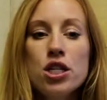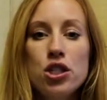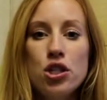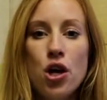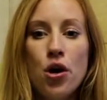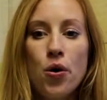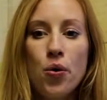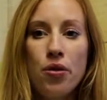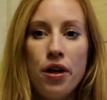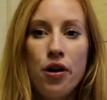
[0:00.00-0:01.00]

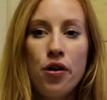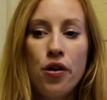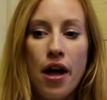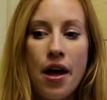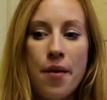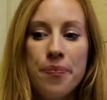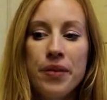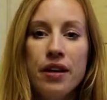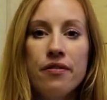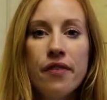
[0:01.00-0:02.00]
So they'll
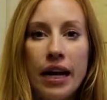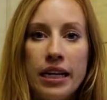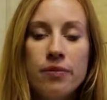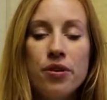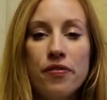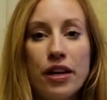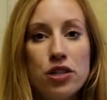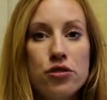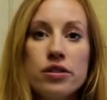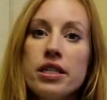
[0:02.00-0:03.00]
invite
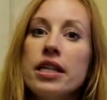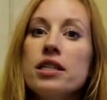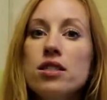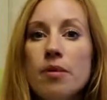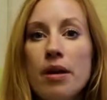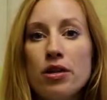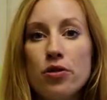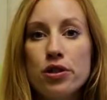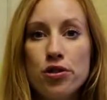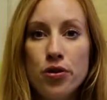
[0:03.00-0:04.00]
professionals in to
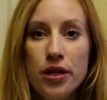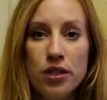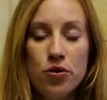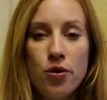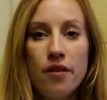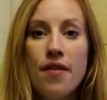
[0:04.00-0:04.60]
mentor students or